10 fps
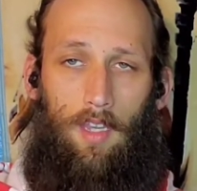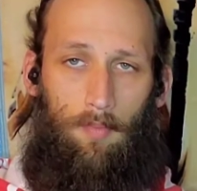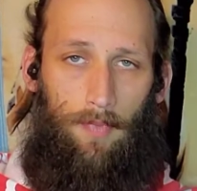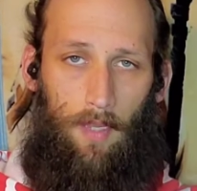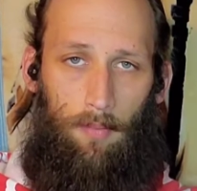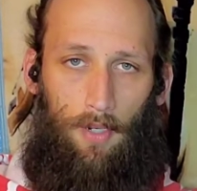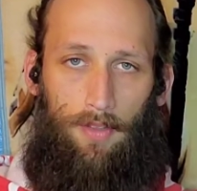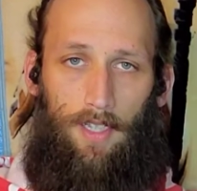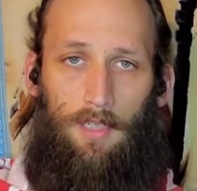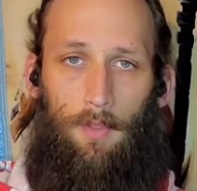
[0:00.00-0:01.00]
They
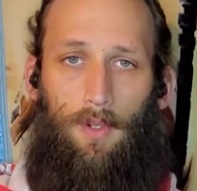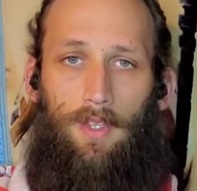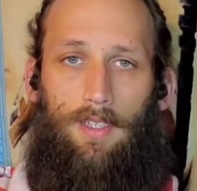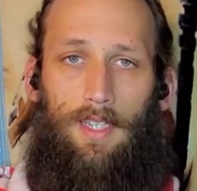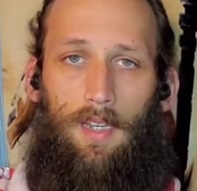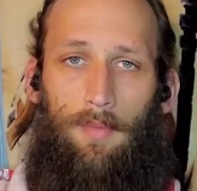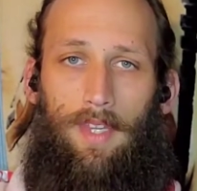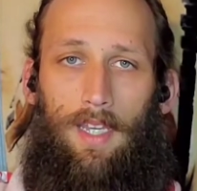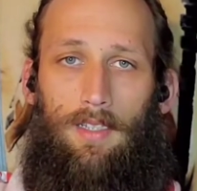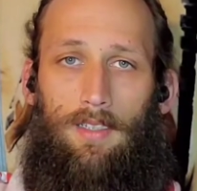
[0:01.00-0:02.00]
both explore the same
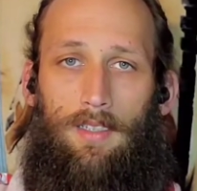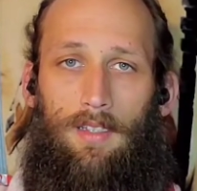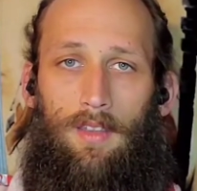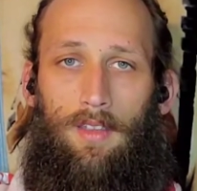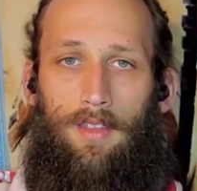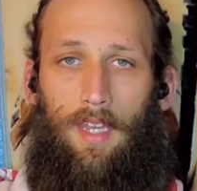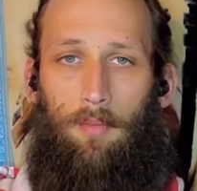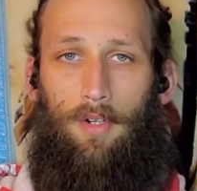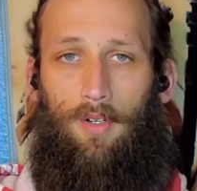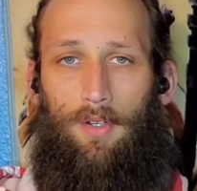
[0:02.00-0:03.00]
things. They
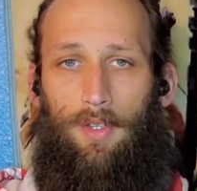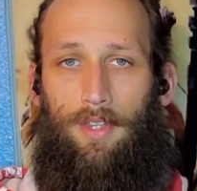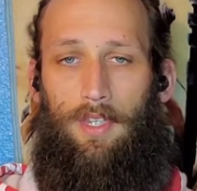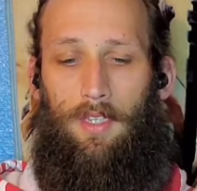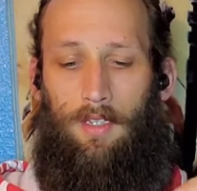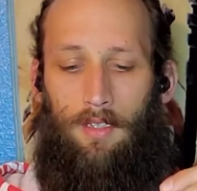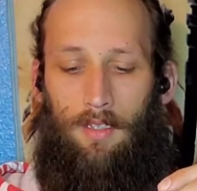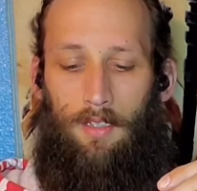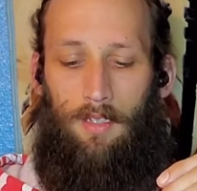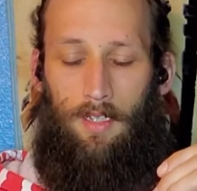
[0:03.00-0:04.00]
both
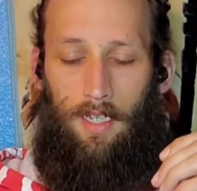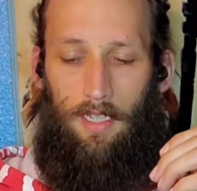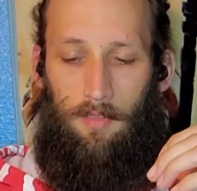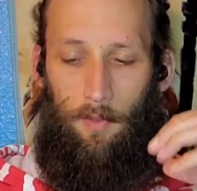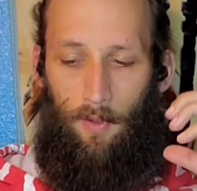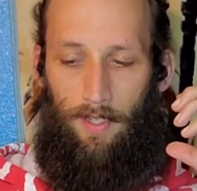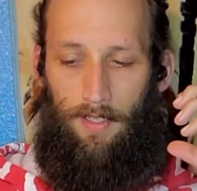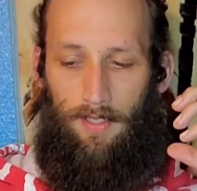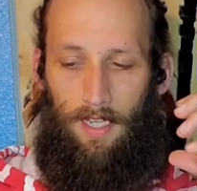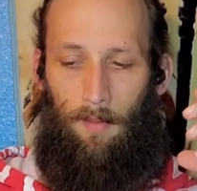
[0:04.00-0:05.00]
explore these
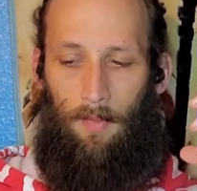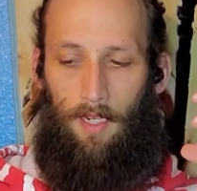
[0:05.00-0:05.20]
same